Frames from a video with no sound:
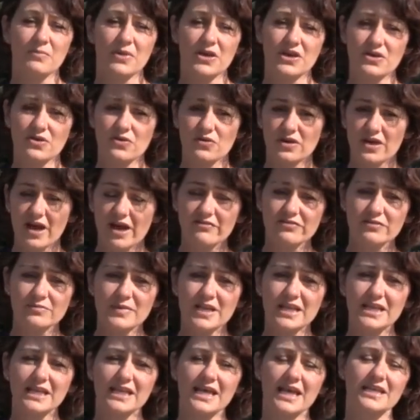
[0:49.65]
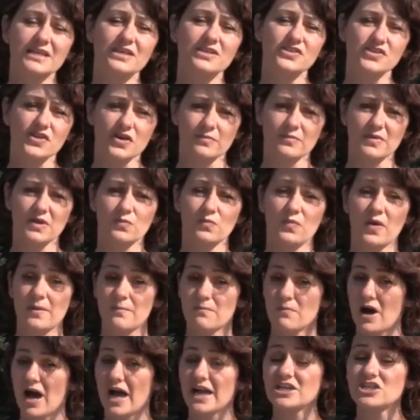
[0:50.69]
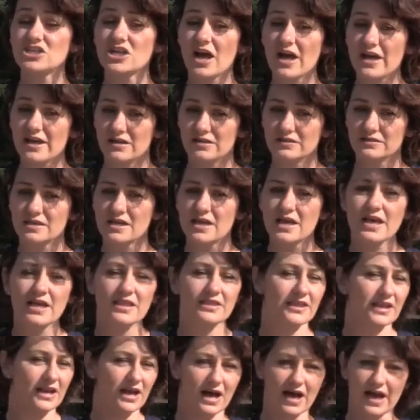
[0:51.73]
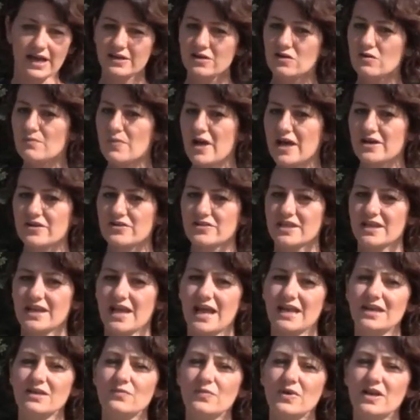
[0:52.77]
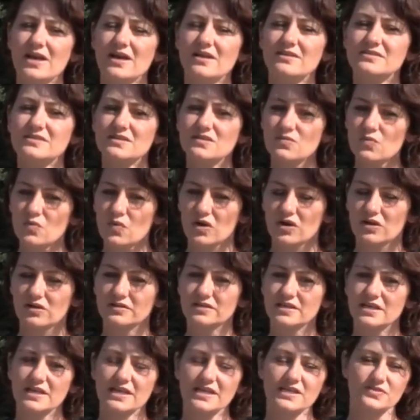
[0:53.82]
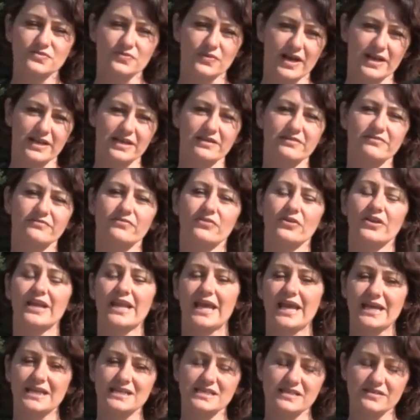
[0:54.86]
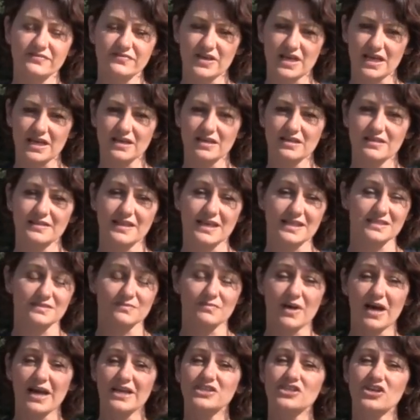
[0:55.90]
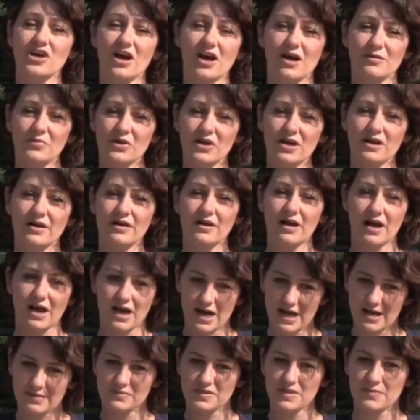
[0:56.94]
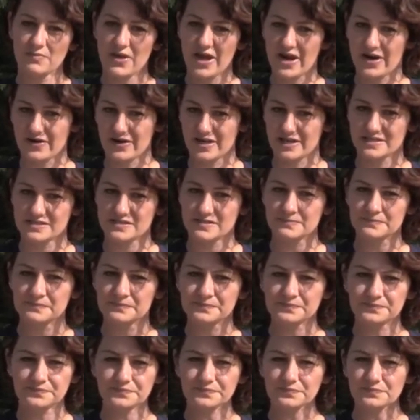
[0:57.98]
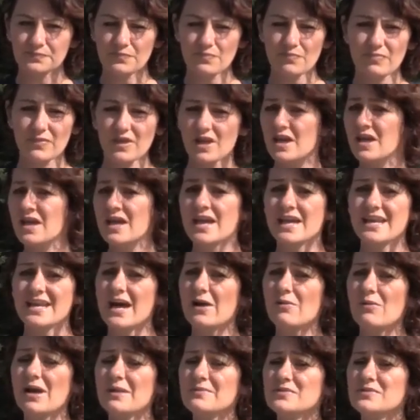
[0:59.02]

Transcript: but no government can determine when my child, that I know better than anyone else in the world, is ready for an ATV. That's my job. I'm the parent. Now